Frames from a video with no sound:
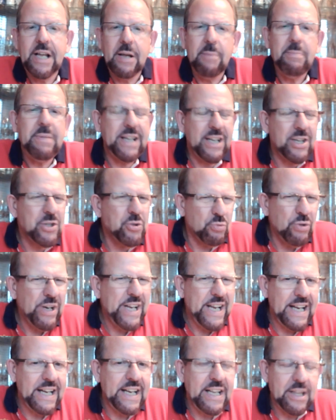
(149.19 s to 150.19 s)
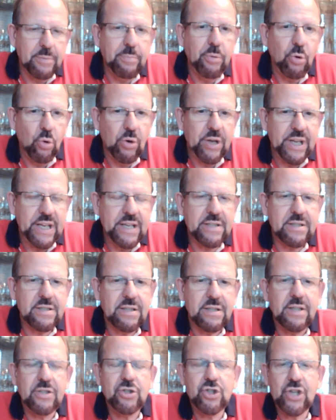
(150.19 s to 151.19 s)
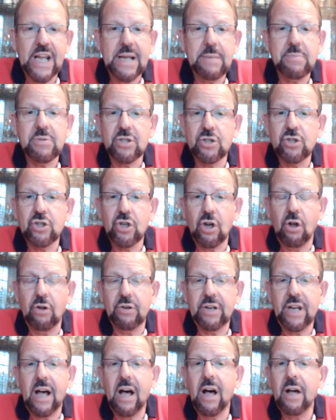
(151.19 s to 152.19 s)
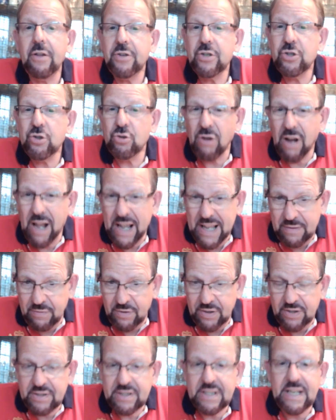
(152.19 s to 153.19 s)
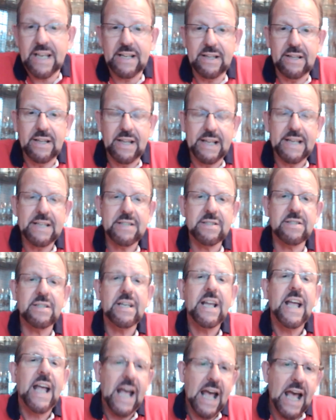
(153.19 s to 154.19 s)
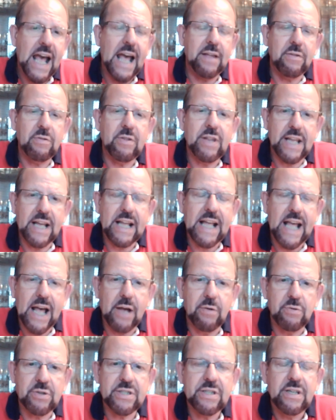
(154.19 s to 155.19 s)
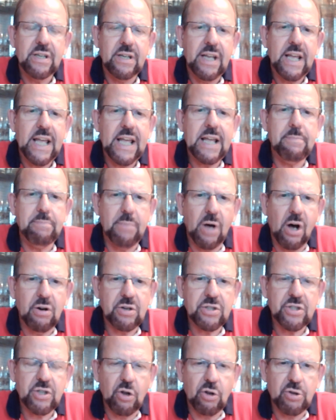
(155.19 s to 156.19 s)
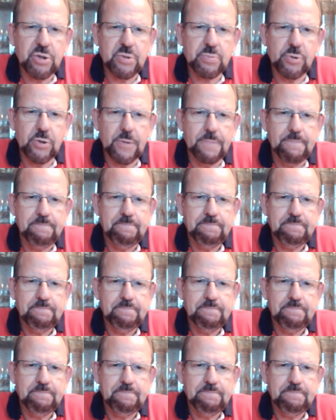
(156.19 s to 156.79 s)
because really the boys, James and John, are the drivers in this and the account in Mark's Gospel.